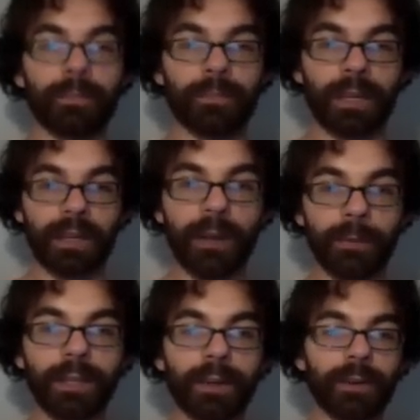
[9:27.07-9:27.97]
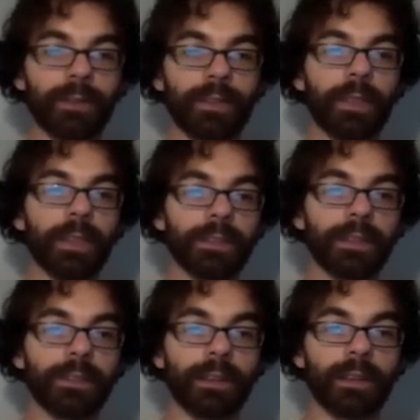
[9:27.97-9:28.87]
And now we know that this
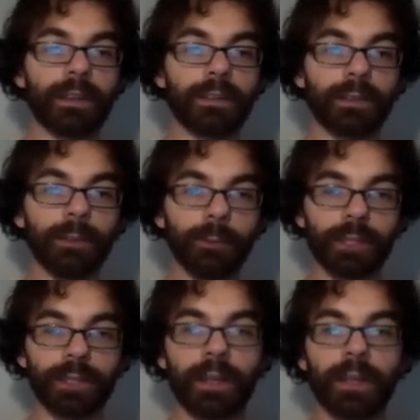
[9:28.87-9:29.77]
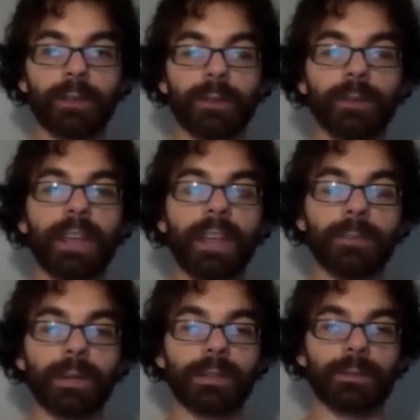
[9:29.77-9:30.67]
is a solution to the 8
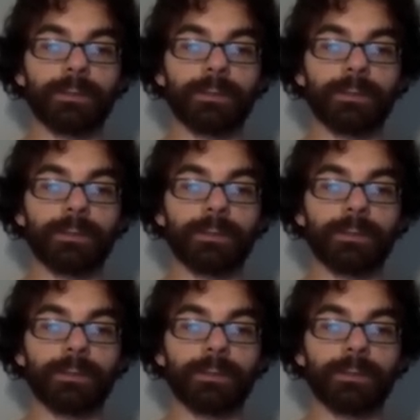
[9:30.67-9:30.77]
puzzle.